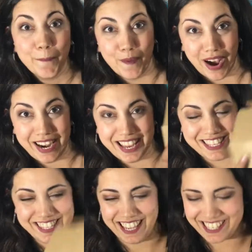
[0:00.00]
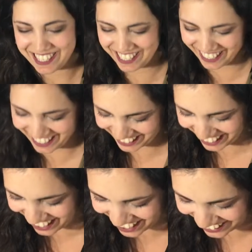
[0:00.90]
What is this thing
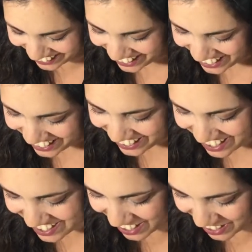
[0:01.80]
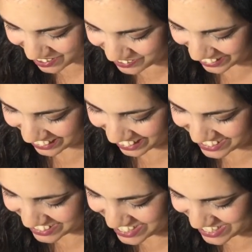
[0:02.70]
here? Oh my gosh, it's